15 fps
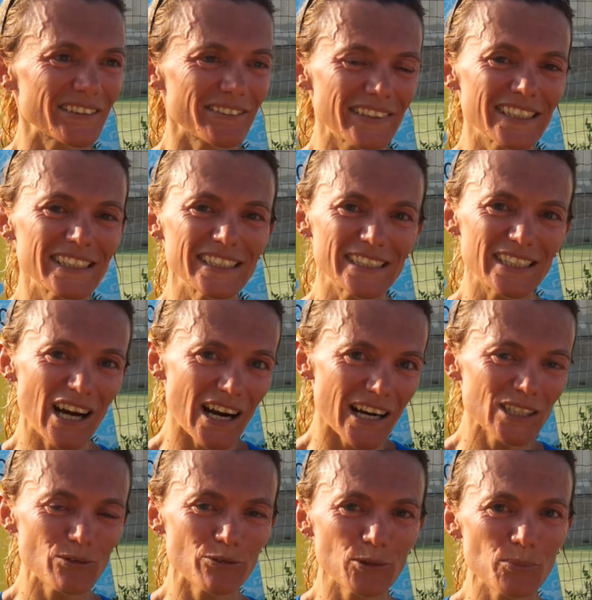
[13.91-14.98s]
really
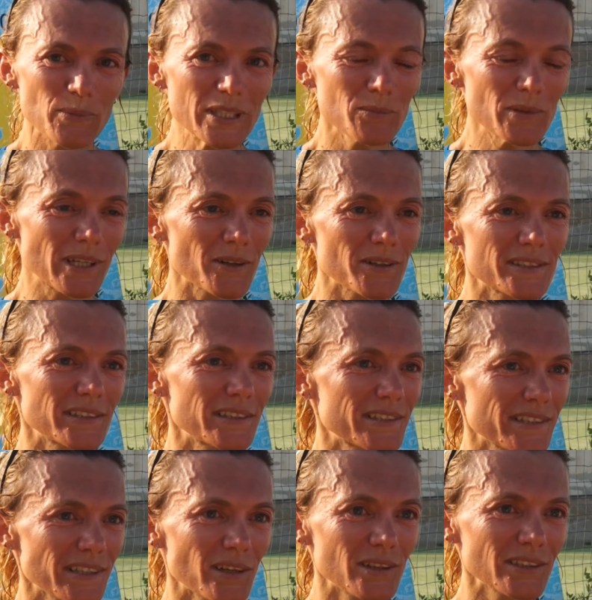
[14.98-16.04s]
hard for me because
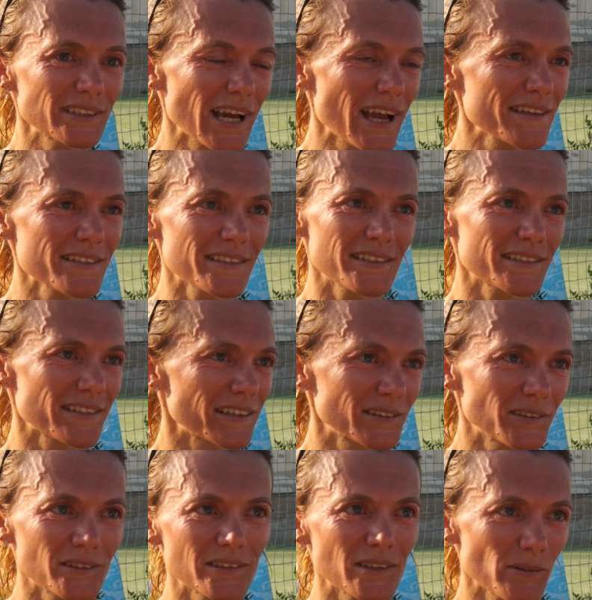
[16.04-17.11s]
it's a long time since I
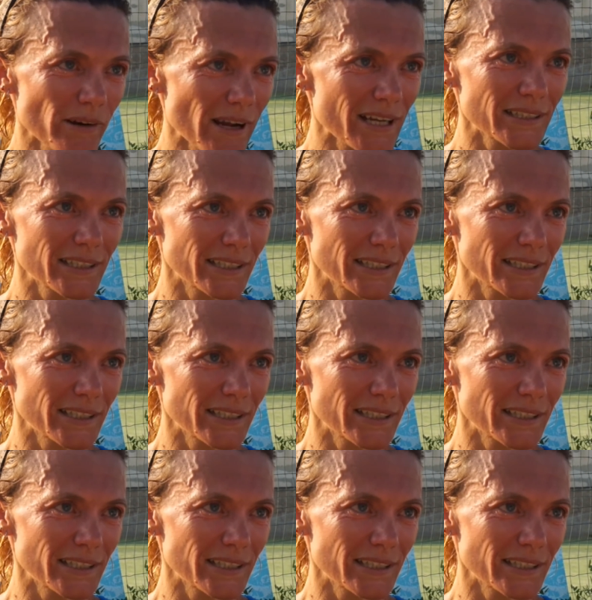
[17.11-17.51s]
don't run